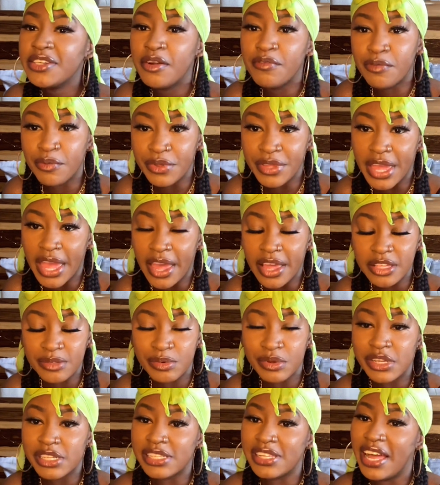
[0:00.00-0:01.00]
years,
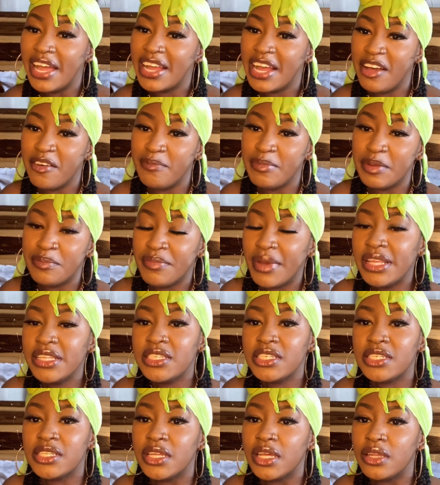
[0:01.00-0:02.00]
because like I've been
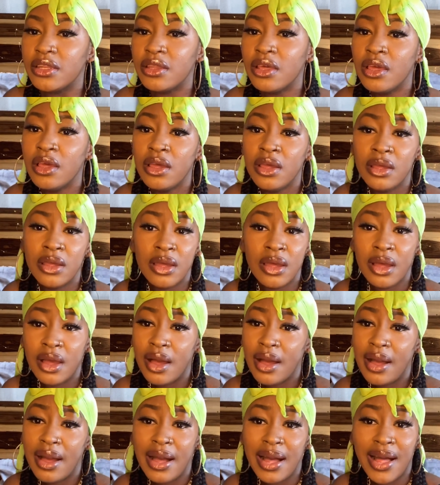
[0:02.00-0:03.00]
mentioning,
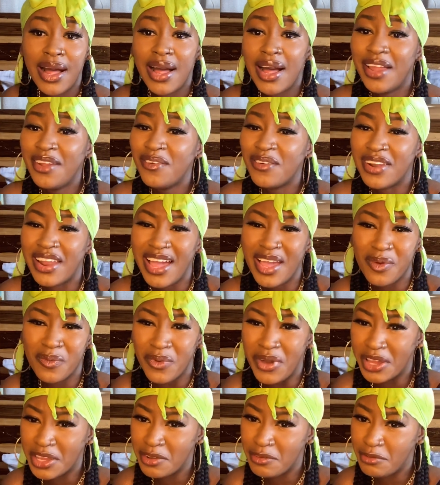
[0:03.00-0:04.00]
I don't like
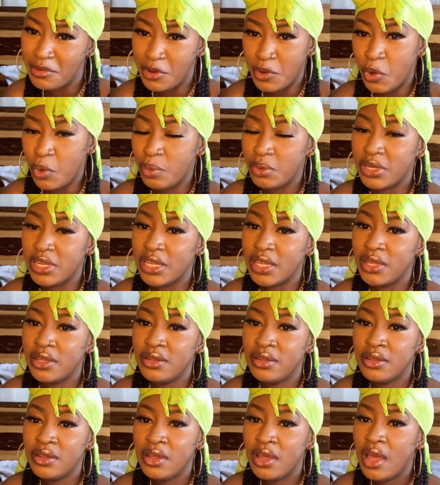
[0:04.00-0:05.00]
working for nobody.
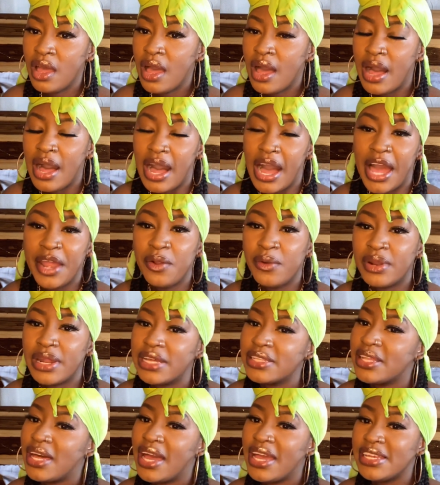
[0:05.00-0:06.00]
I don't like
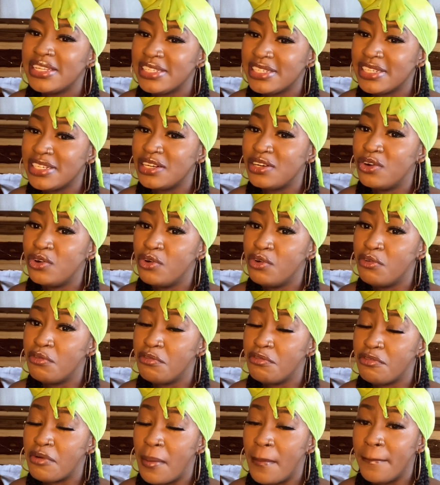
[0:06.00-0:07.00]
the idea of
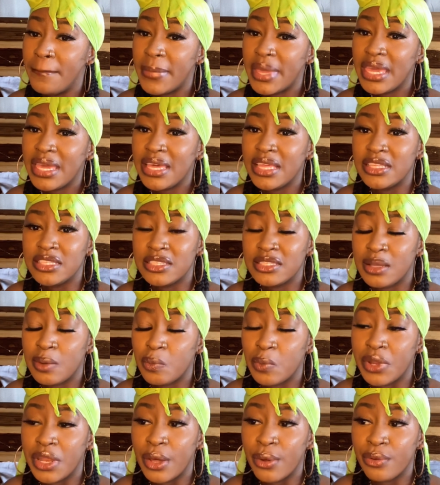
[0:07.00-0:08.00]
making
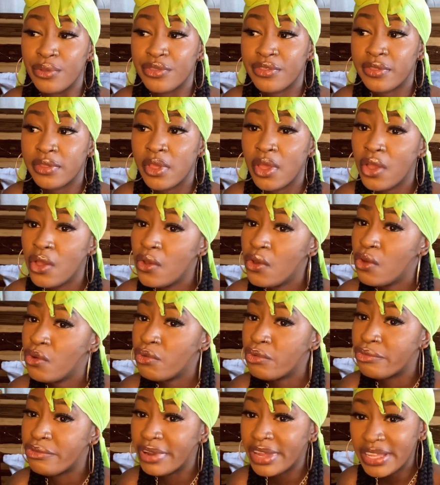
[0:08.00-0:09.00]
someone else
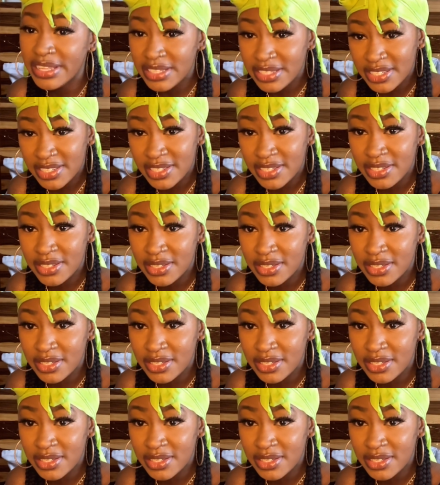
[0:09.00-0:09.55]
rich,